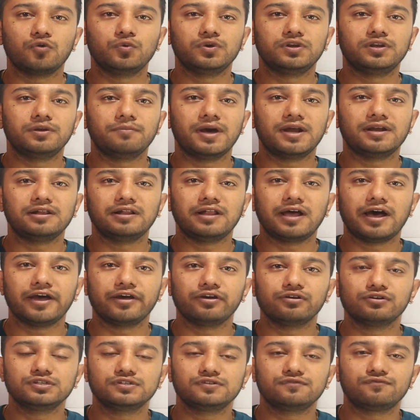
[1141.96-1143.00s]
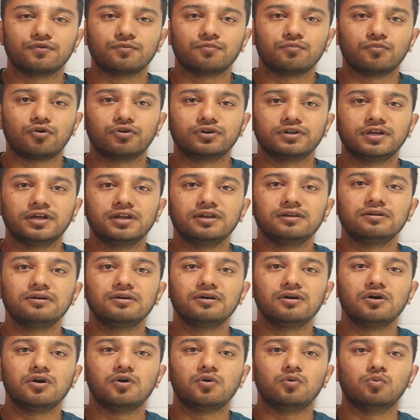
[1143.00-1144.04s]
with the metal ions from more than
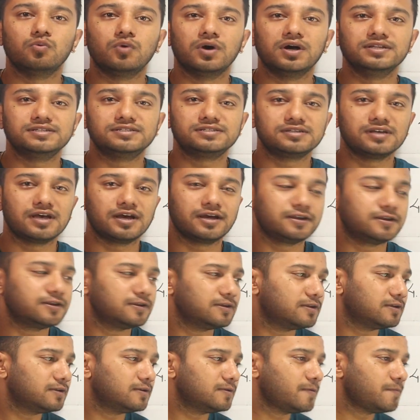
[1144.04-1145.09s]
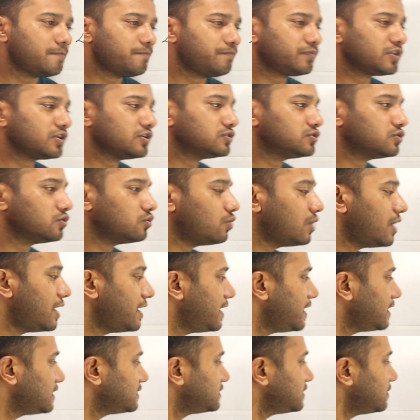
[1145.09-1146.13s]
one side. So one
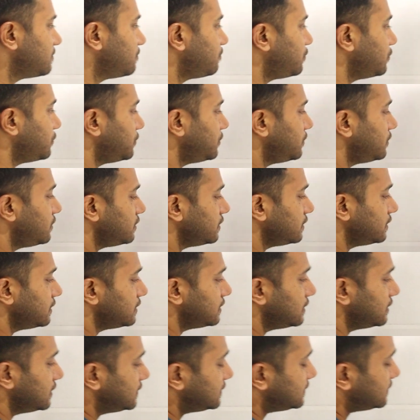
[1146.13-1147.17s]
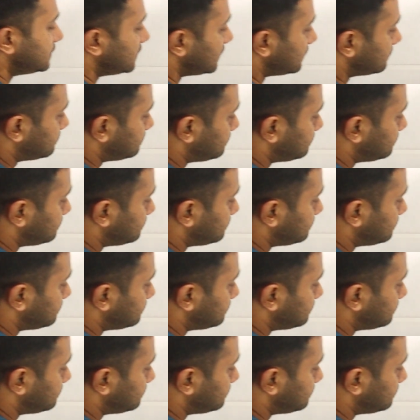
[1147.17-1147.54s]
example is